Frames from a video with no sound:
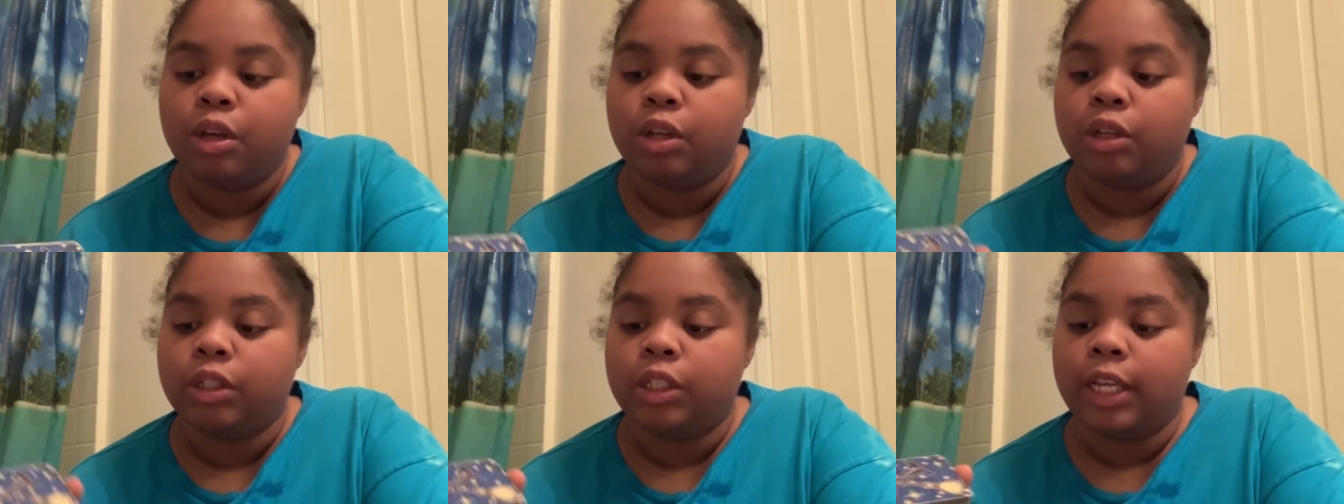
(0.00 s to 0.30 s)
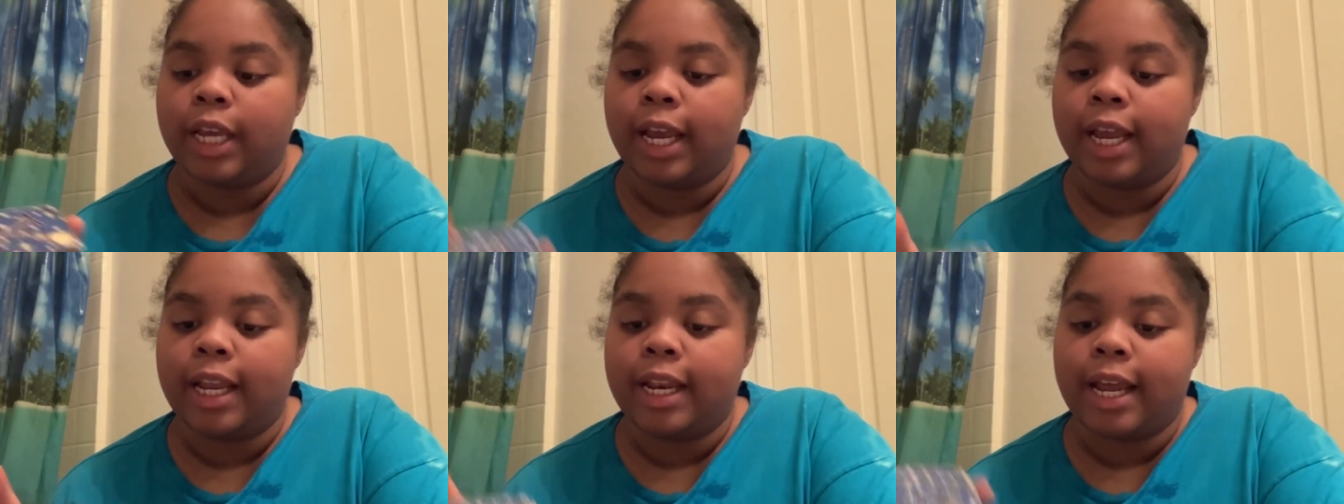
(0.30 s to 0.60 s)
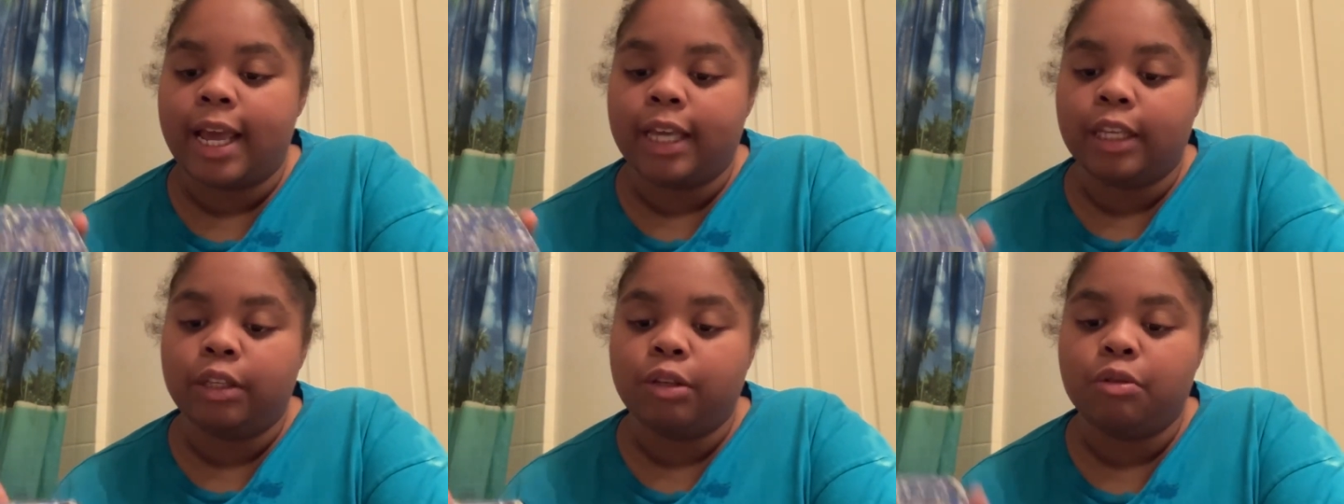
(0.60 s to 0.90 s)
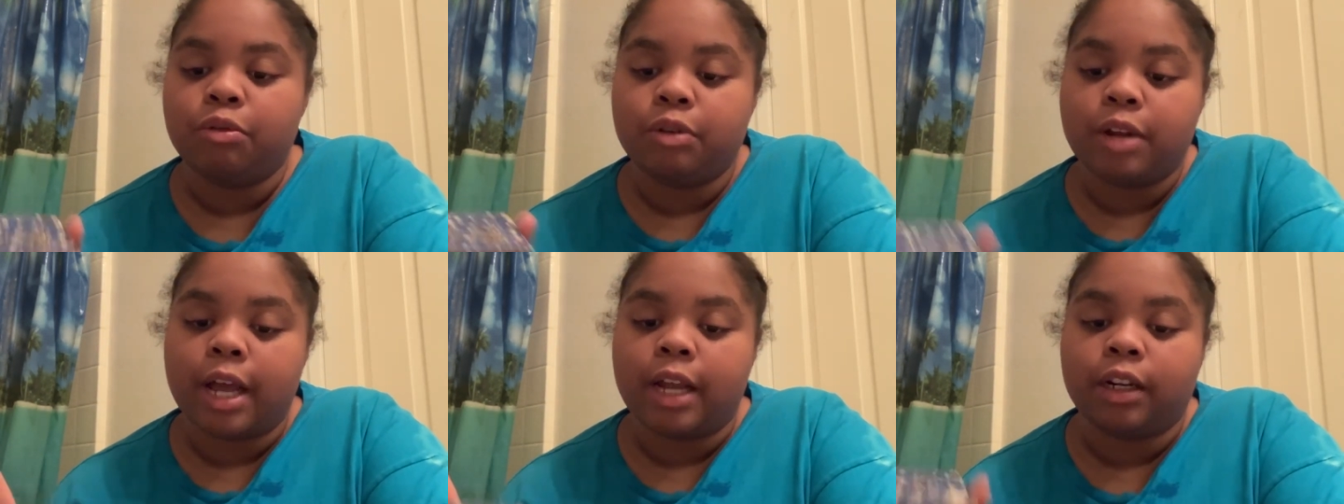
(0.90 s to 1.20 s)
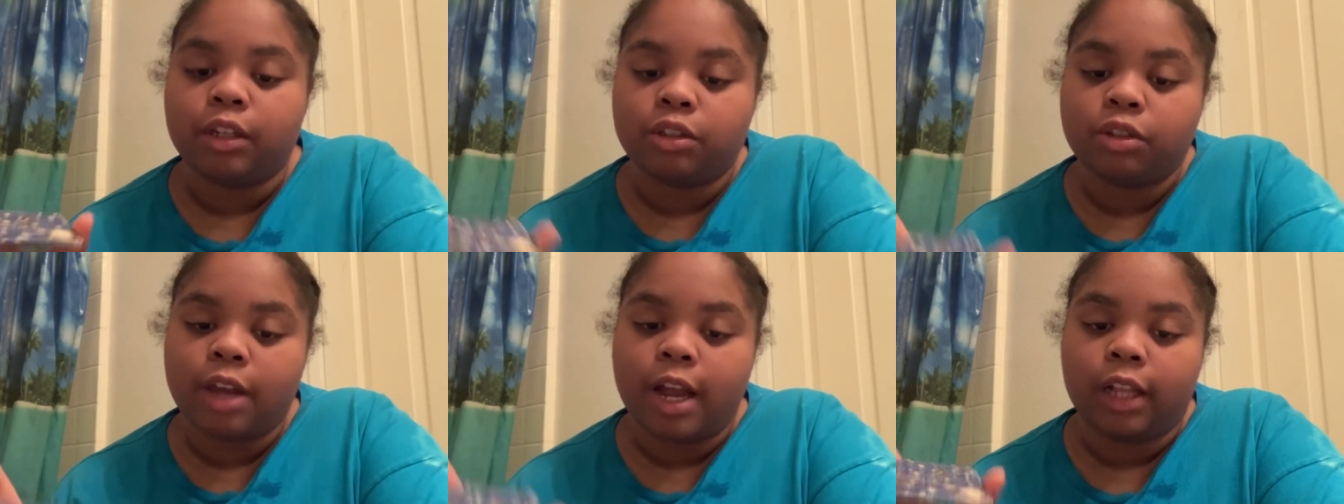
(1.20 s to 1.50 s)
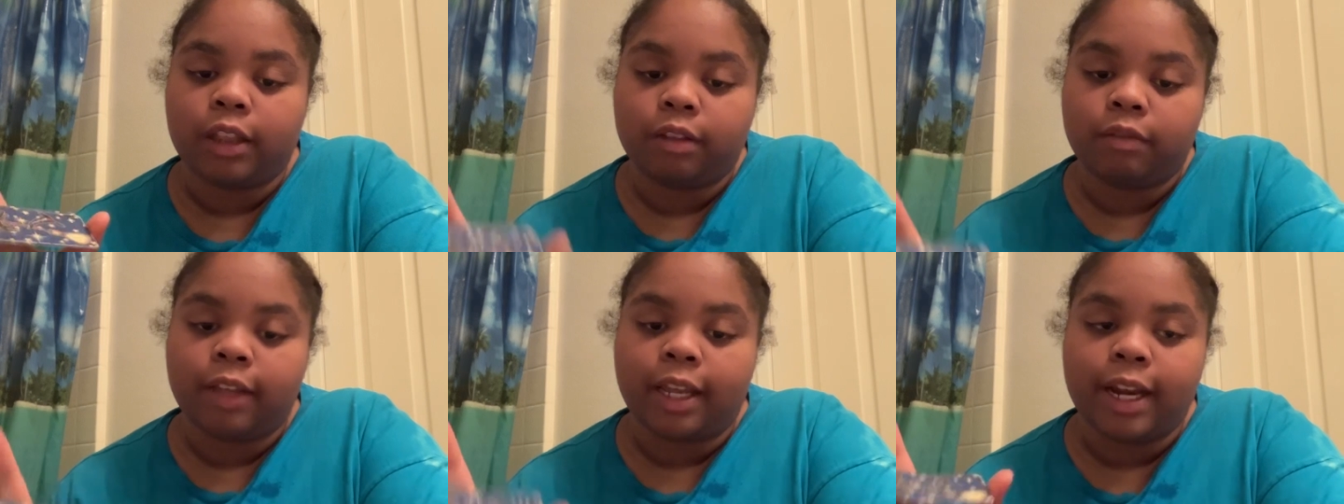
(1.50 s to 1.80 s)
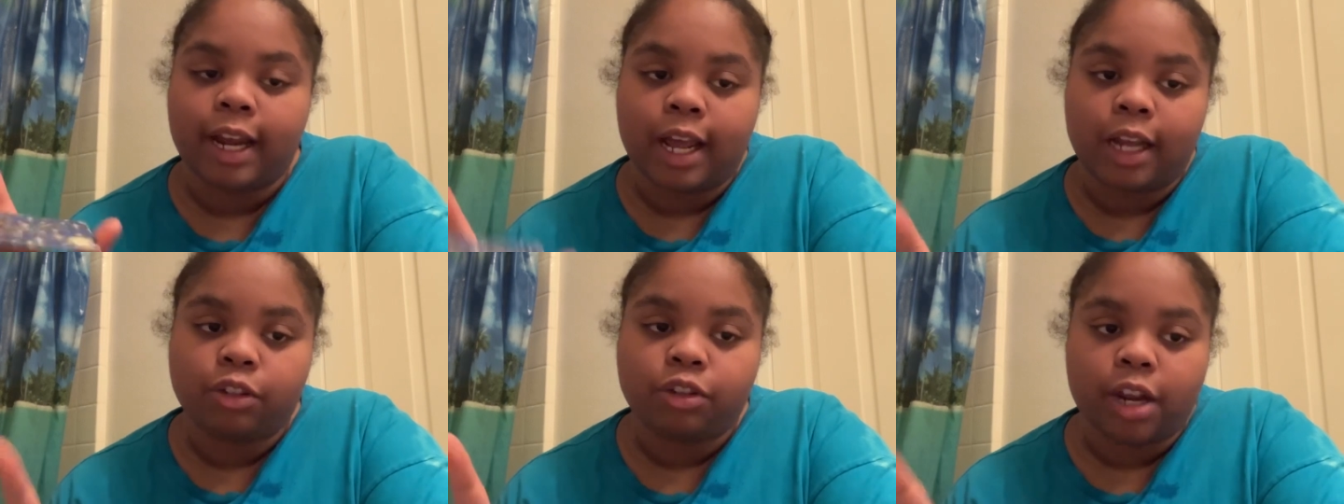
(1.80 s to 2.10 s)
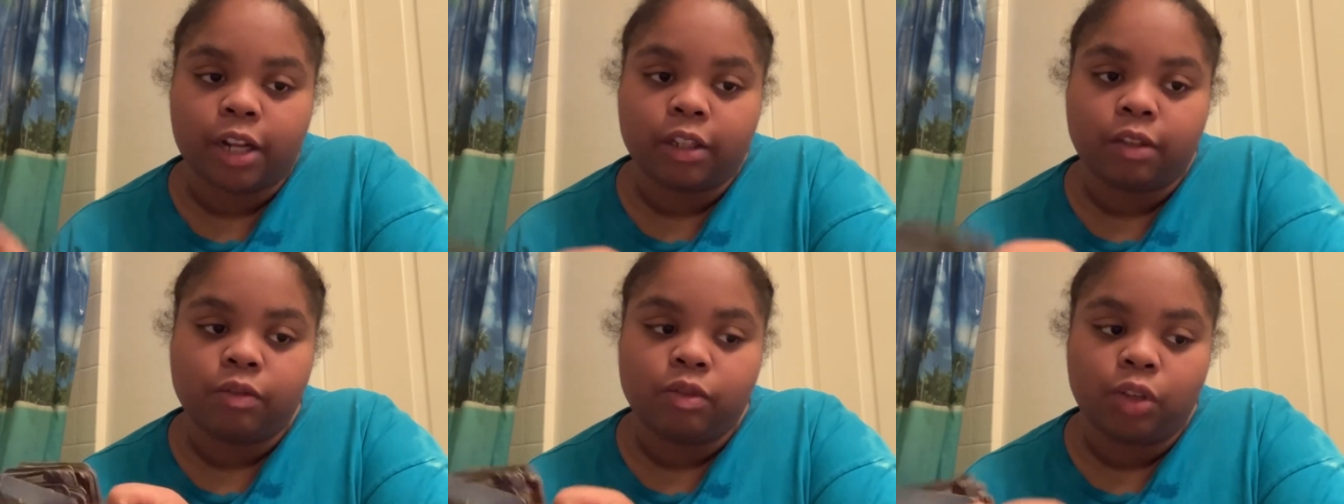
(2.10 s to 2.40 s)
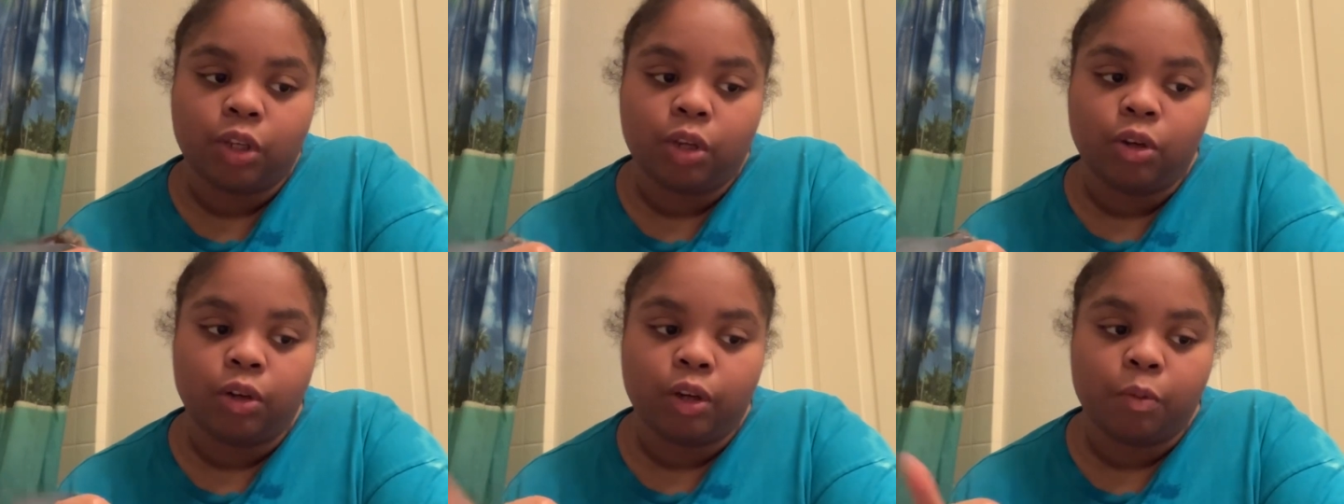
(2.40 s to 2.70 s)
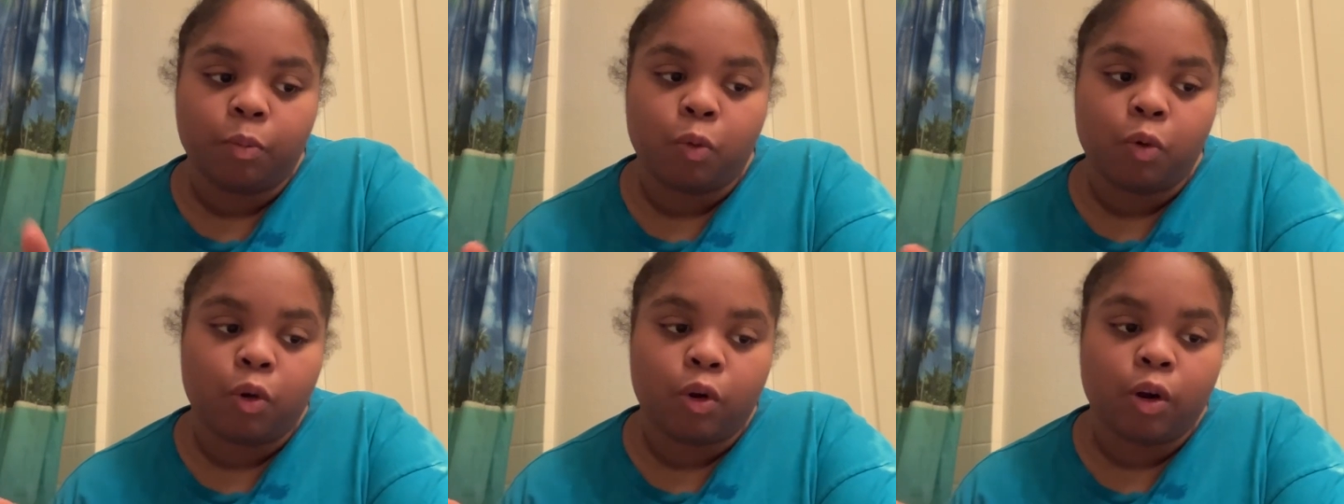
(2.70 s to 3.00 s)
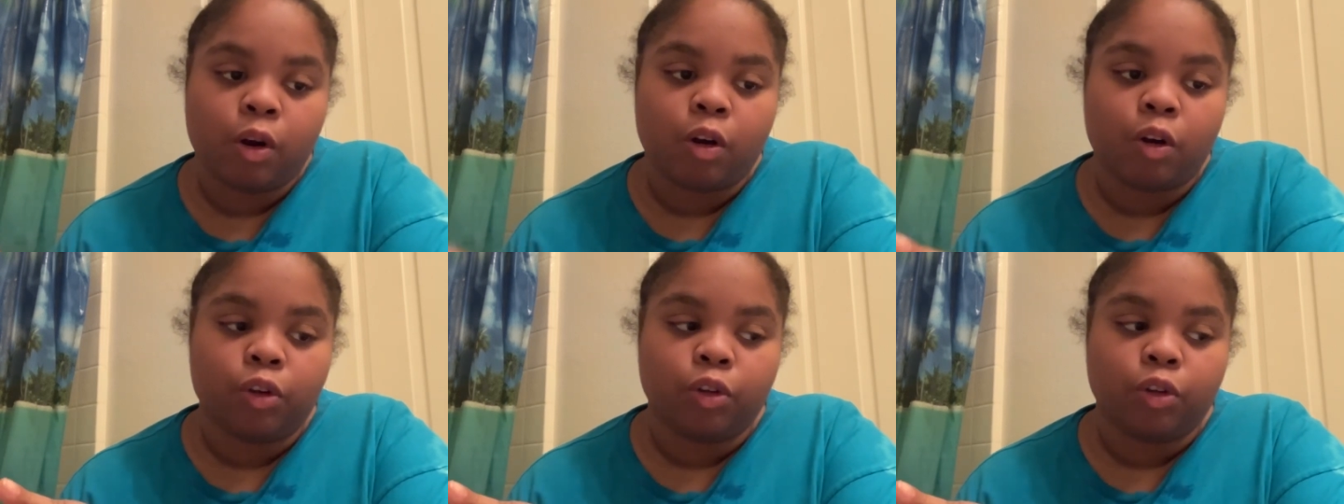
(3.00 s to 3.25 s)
Saying that you're not attracted. They're not attracted to you anymore.